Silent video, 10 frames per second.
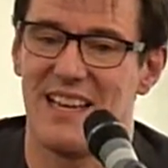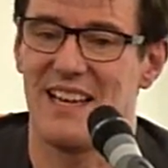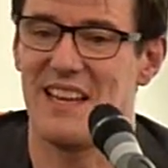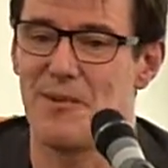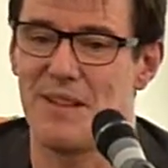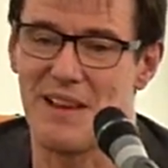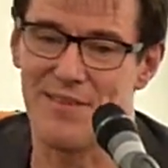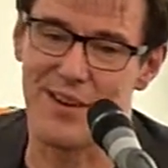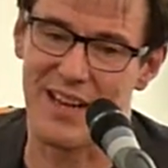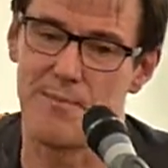I
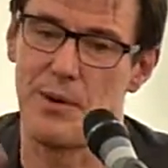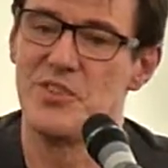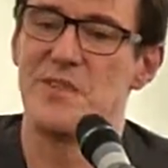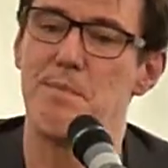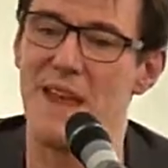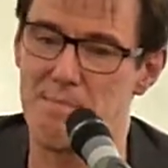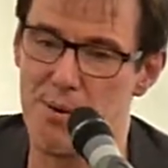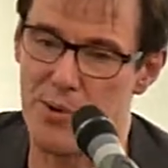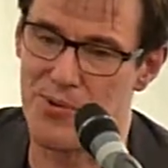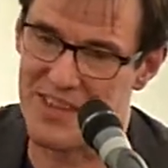felt like a bunch of pit
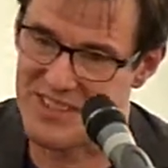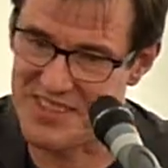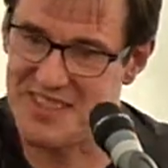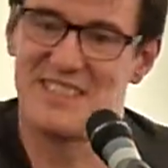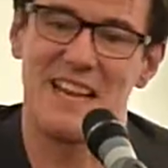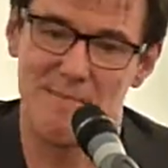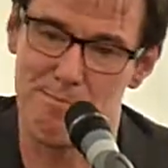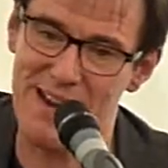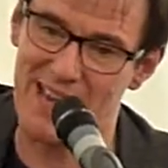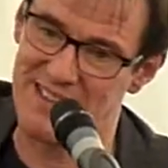ponies sent
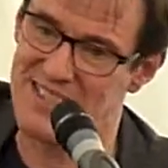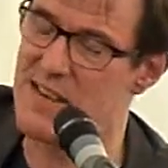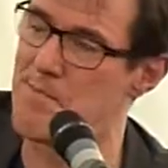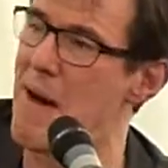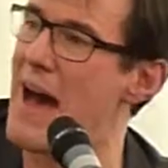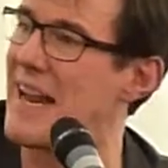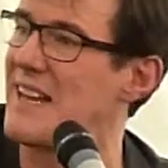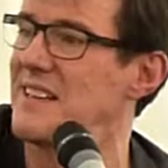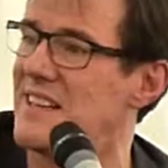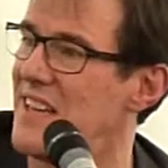back into the
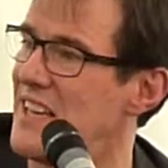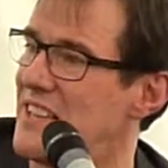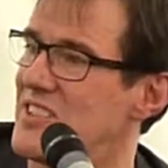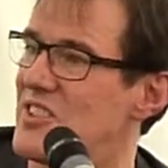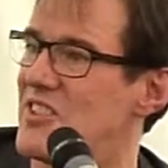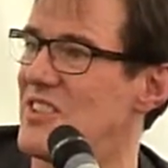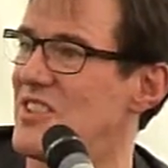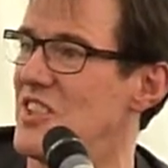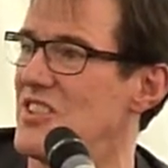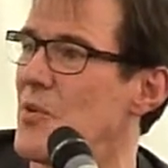mine
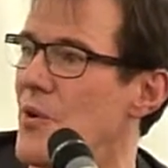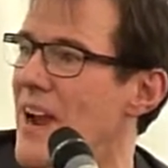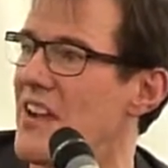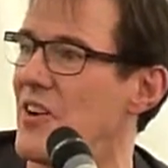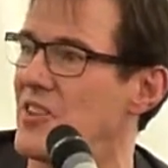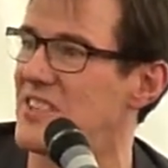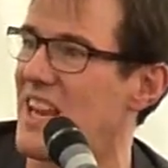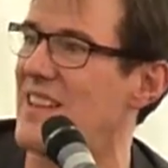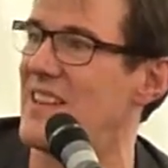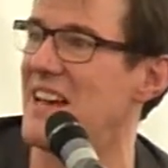to do a record to
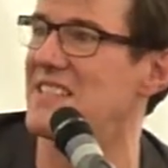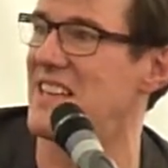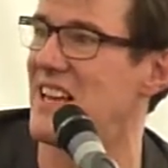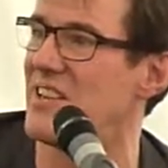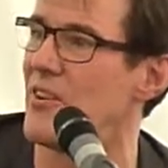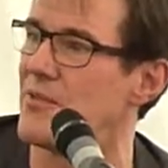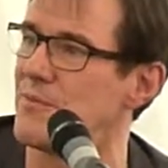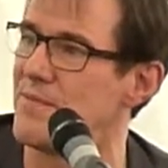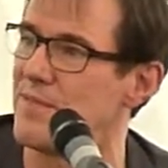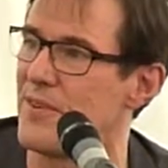keep the Hacienda
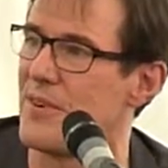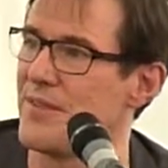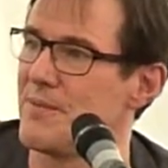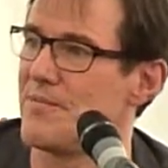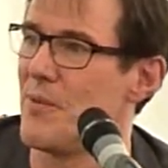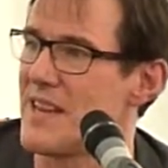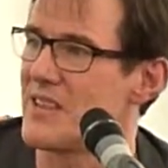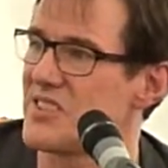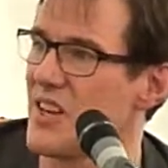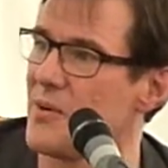open for another week or
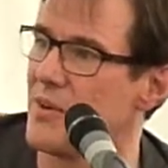so.